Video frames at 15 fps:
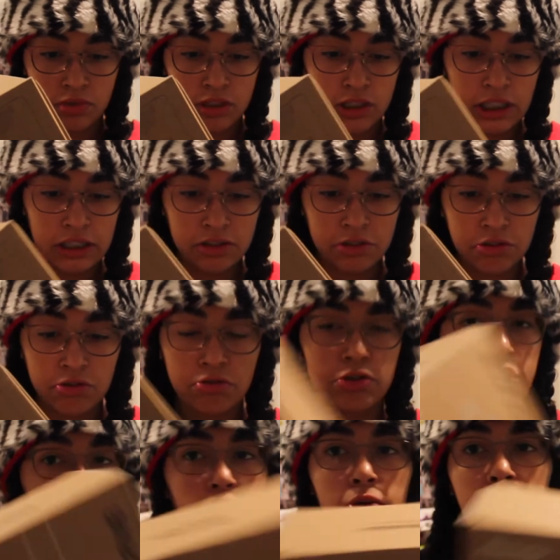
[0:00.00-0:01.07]
T two
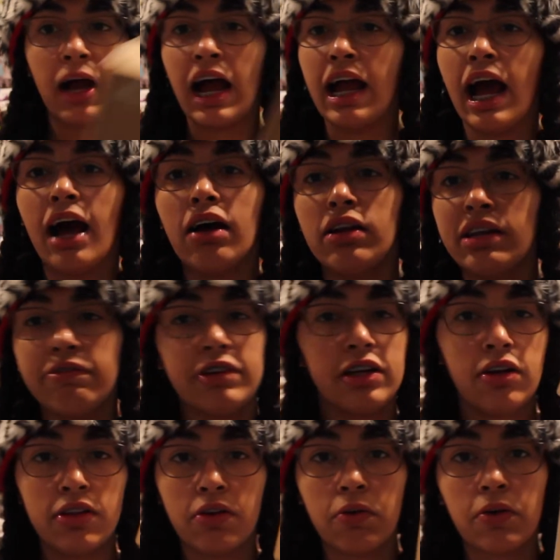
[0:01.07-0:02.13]
Turbine. I don't even
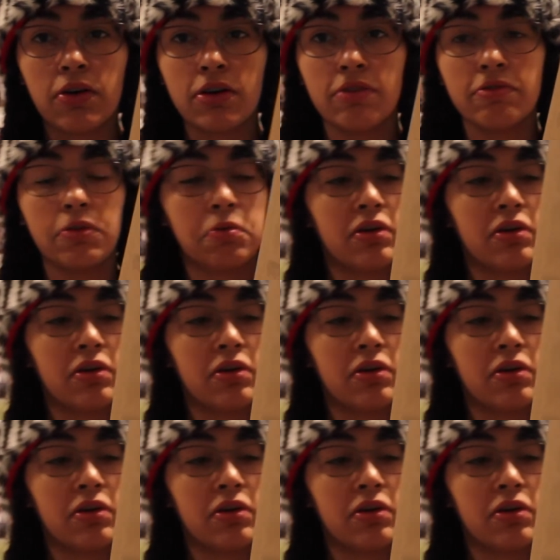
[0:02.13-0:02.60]
know the order of the